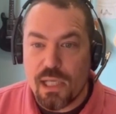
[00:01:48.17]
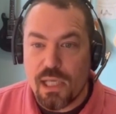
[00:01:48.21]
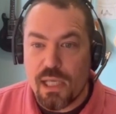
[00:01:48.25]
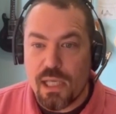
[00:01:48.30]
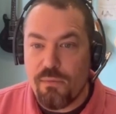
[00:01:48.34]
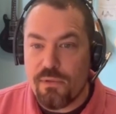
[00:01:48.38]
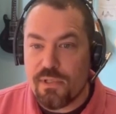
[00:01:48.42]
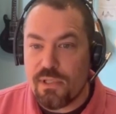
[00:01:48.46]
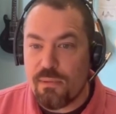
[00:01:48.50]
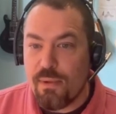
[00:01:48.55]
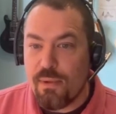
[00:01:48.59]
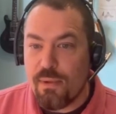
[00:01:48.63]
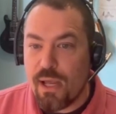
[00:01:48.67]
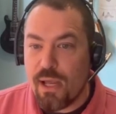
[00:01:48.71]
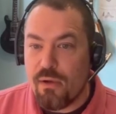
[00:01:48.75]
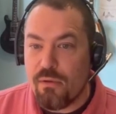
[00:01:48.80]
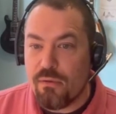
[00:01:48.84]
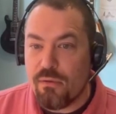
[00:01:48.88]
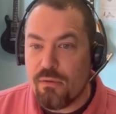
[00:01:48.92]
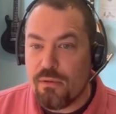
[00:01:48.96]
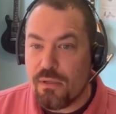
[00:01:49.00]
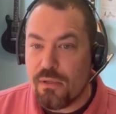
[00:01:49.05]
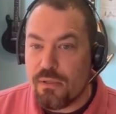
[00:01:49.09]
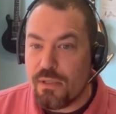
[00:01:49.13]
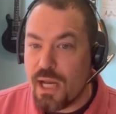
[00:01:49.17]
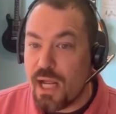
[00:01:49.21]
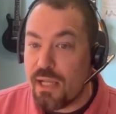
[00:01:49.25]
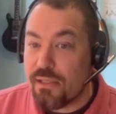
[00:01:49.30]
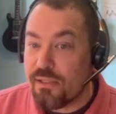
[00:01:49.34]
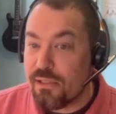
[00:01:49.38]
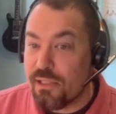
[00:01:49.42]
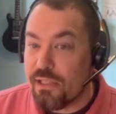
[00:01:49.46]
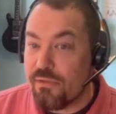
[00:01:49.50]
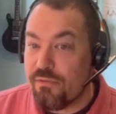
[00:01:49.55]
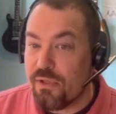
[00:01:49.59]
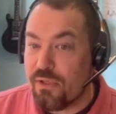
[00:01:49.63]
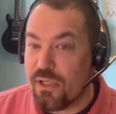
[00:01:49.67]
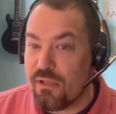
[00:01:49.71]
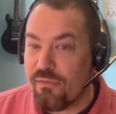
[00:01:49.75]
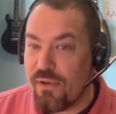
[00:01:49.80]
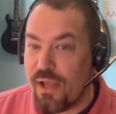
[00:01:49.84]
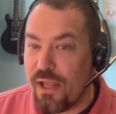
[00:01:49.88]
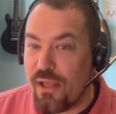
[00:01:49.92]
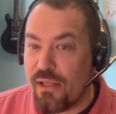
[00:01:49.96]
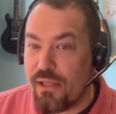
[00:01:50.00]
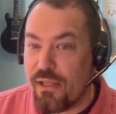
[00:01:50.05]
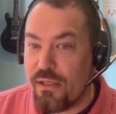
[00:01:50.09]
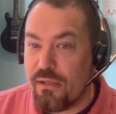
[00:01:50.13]
It was about not delivering
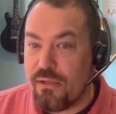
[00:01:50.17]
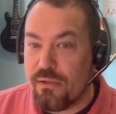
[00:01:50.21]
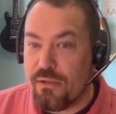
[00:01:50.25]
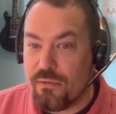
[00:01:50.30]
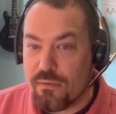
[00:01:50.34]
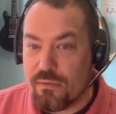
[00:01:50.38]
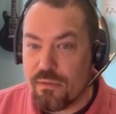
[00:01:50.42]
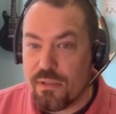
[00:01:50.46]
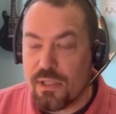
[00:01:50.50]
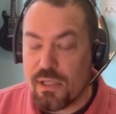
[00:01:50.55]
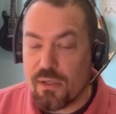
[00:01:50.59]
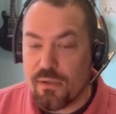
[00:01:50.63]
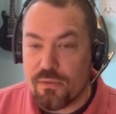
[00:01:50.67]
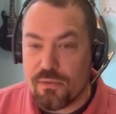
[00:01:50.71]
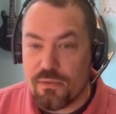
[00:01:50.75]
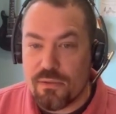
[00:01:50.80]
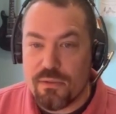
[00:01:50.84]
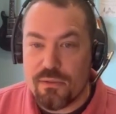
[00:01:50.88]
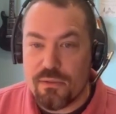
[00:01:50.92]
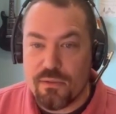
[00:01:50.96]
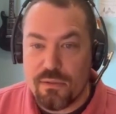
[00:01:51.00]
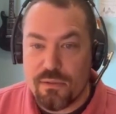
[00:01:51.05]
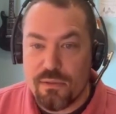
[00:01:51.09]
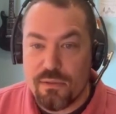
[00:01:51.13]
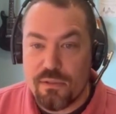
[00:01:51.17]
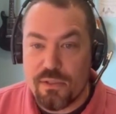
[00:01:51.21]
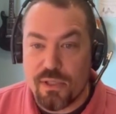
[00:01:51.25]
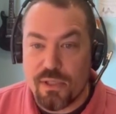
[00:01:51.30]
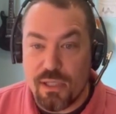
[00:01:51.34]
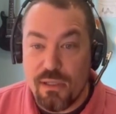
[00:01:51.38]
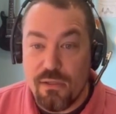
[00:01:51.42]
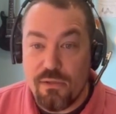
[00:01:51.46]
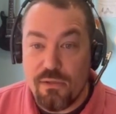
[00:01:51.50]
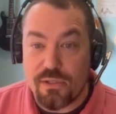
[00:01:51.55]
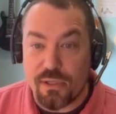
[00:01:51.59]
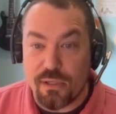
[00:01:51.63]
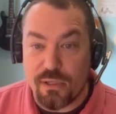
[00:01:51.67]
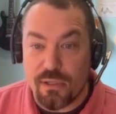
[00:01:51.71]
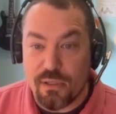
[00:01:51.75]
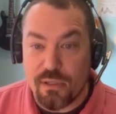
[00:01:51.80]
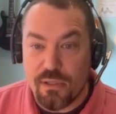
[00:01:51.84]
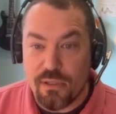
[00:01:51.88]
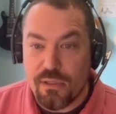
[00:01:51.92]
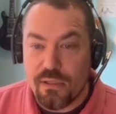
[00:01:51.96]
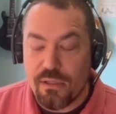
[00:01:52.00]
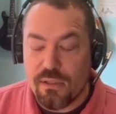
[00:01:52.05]
value, to the user